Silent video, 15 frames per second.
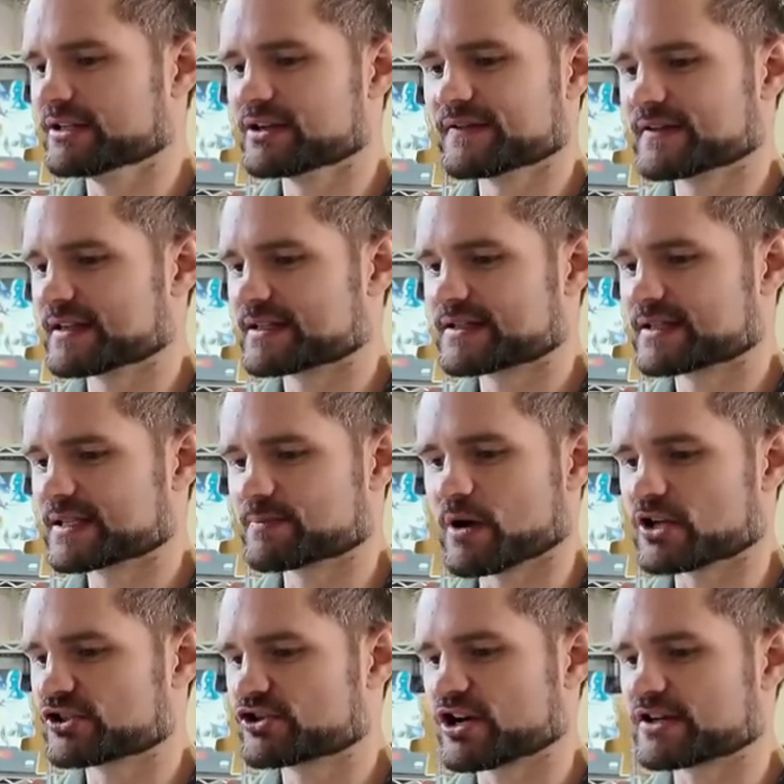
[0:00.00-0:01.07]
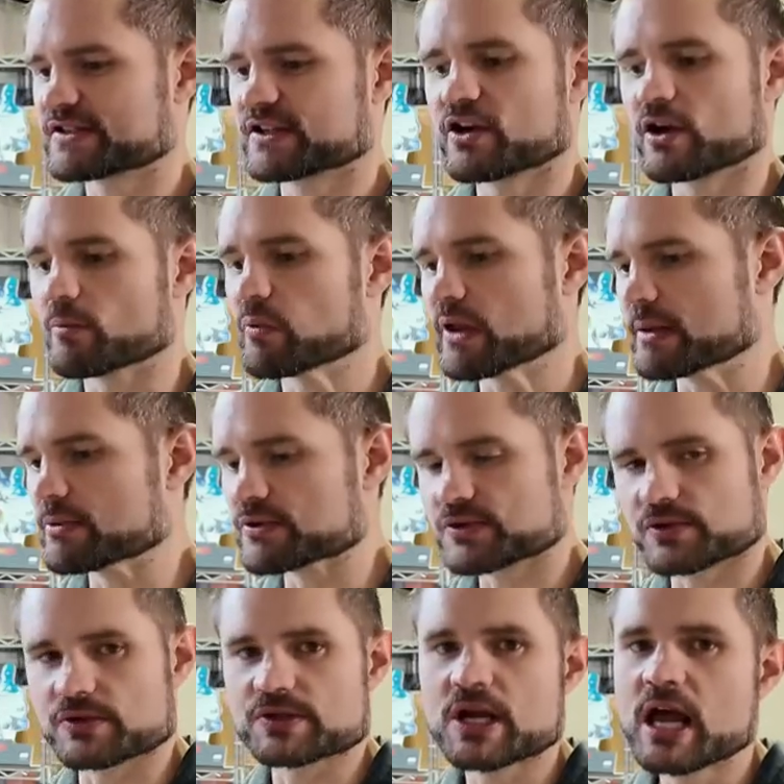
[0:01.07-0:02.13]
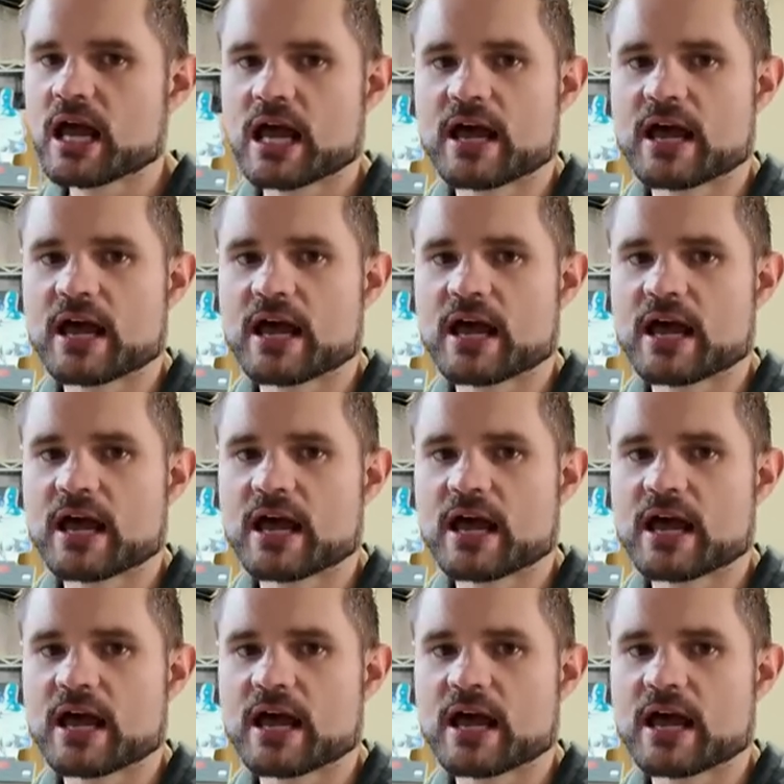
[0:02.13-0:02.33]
You get this monstrosity called play boosters.